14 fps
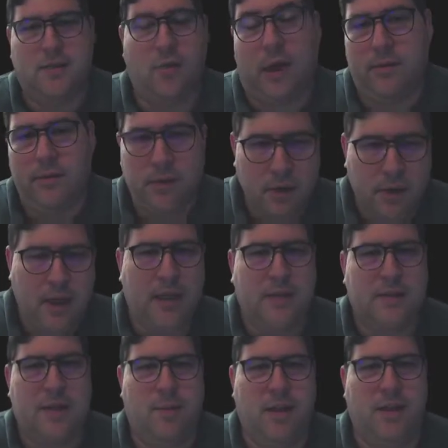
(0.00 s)
Well, in
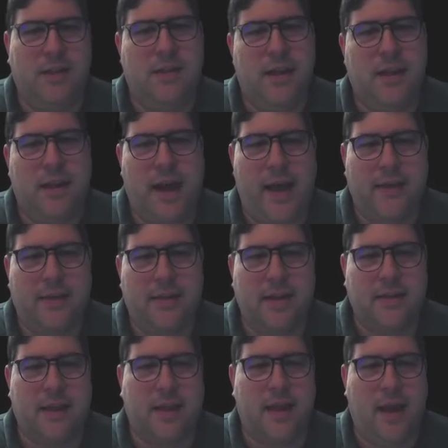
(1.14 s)
some of the CLIs and things
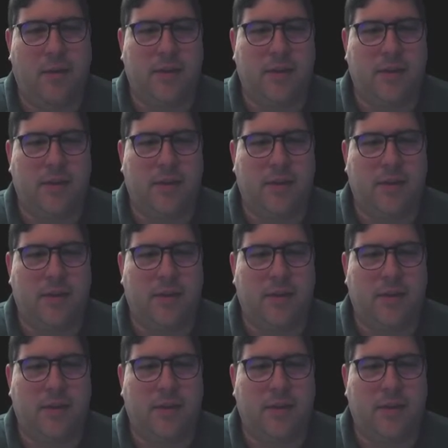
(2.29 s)
like that,